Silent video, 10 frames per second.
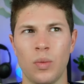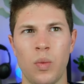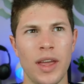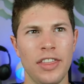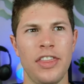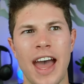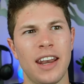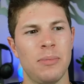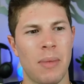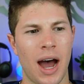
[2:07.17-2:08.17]
with
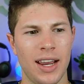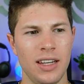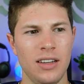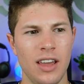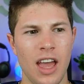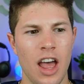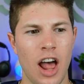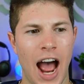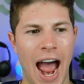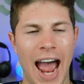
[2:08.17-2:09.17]
that in mind,
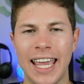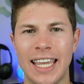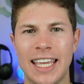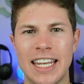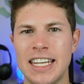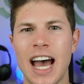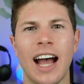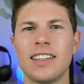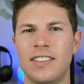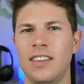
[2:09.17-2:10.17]
I
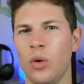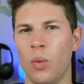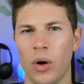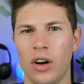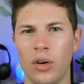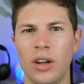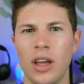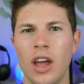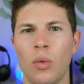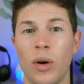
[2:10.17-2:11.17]
cannot see a world
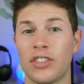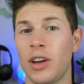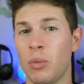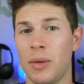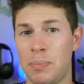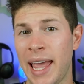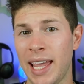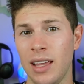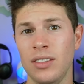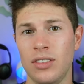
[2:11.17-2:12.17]
where someone
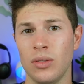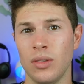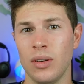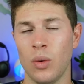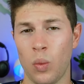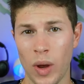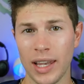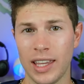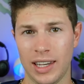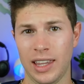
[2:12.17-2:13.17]
pays
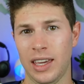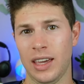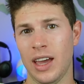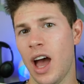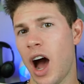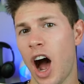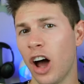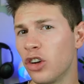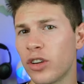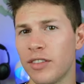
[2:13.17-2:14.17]
willingly
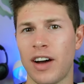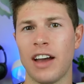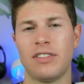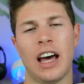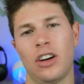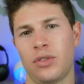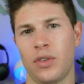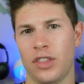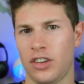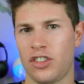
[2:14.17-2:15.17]
$105
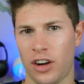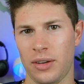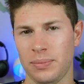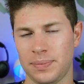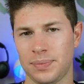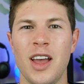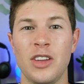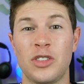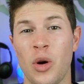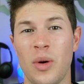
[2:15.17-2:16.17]
for this shirt.
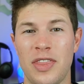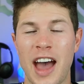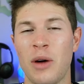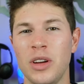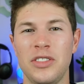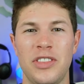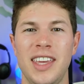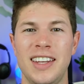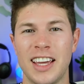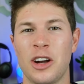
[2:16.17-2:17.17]
So that was
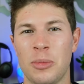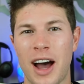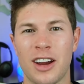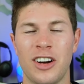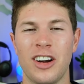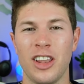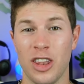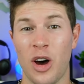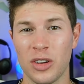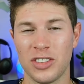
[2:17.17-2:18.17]
the Knickerbocker
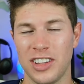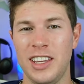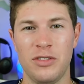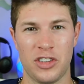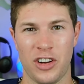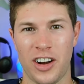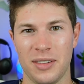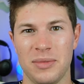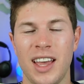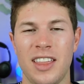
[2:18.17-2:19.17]
long sleeve
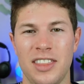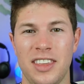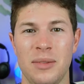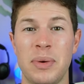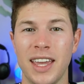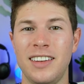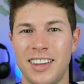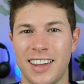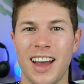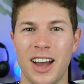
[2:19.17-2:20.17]
shirt, the big
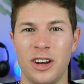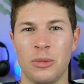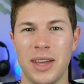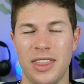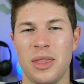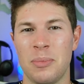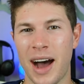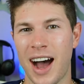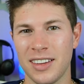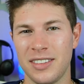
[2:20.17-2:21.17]
ticket item in the
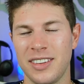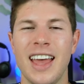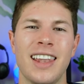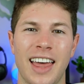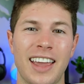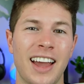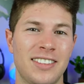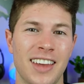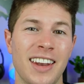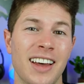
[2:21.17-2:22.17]
box. Like I
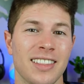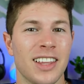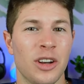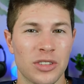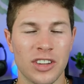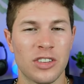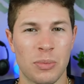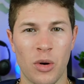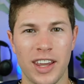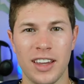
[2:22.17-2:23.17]
said, a little
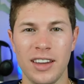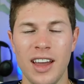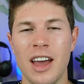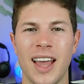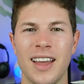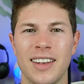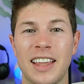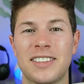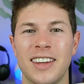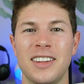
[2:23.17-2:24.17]
disappointing.
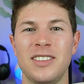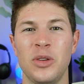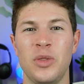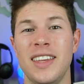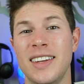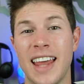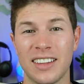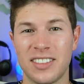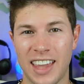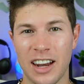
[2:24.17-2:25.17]
Let's get into the
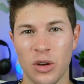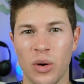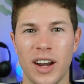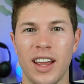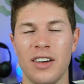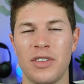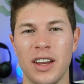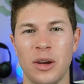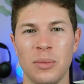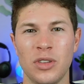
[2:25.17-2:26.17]
next category of
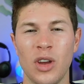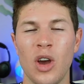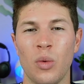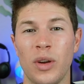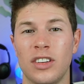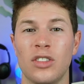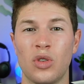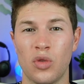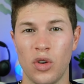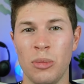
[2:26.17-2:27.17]
items, which is
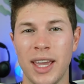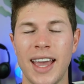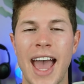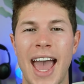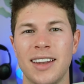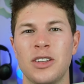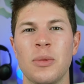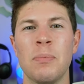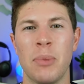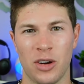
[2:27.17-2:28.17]
grooming
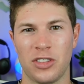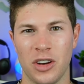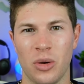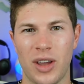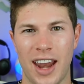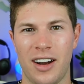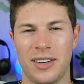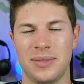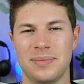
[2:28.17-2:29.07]
and personal care.